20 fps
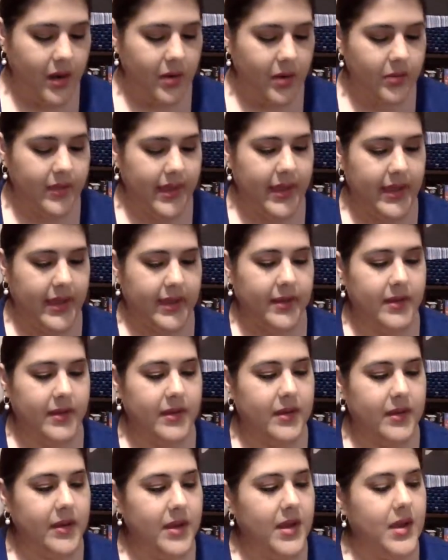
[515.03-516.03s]
Okay,
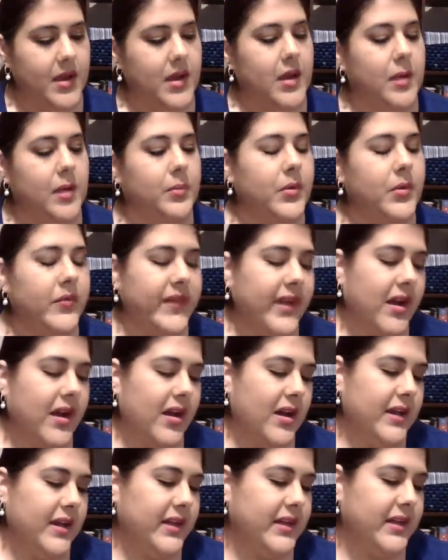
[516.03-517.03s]
moving
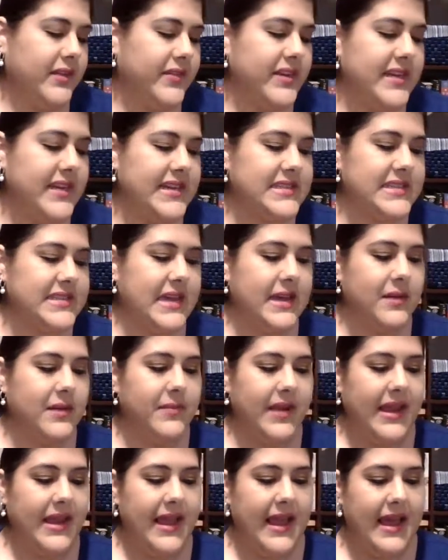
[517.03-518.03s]
on. The next
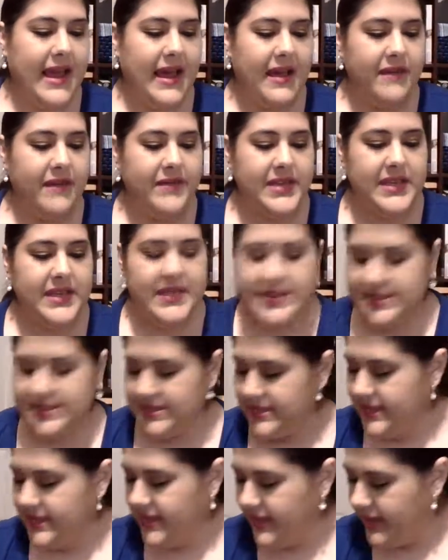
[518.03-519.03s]
item I have
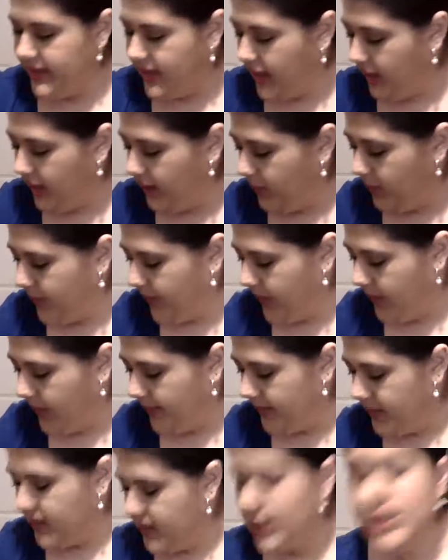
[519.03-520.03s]
is the ColourPop
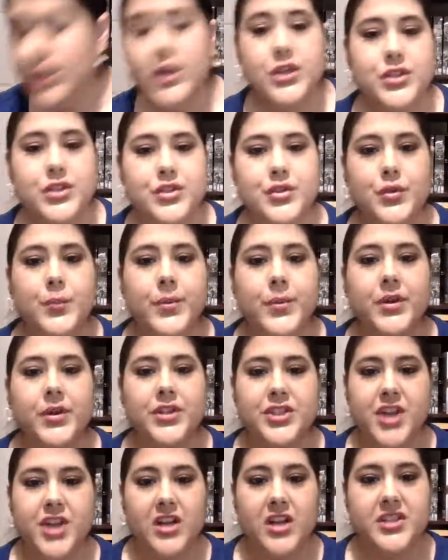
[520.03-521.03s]
Super
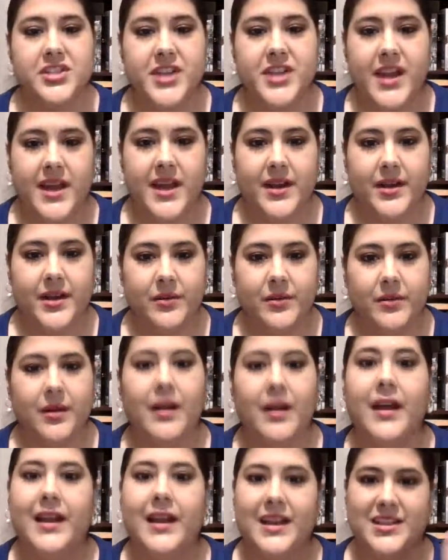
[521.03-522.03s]
Shock Shadow.
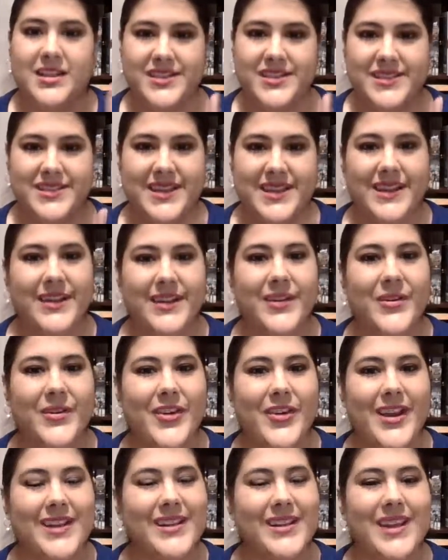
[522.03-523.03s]
I actually said it
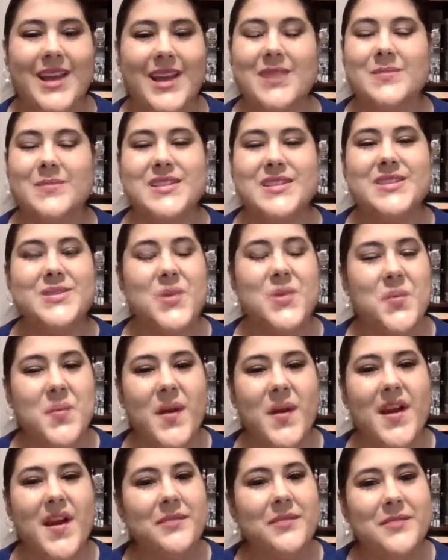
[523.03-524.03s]
correctly. I am so
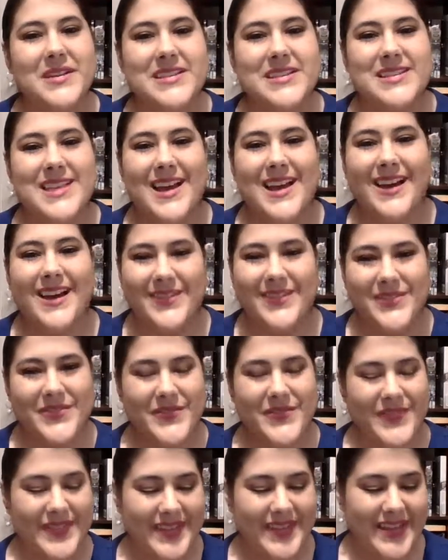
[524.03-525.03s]
proud of
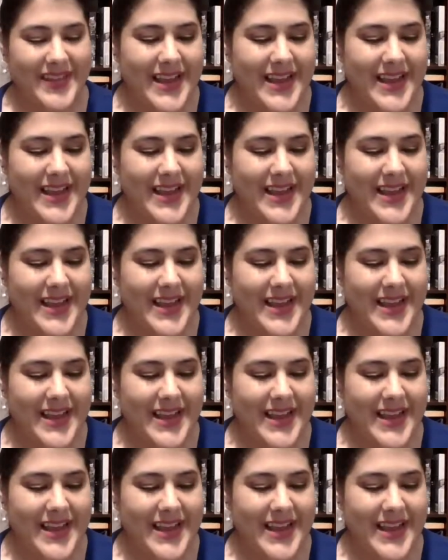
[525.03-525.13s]
myself.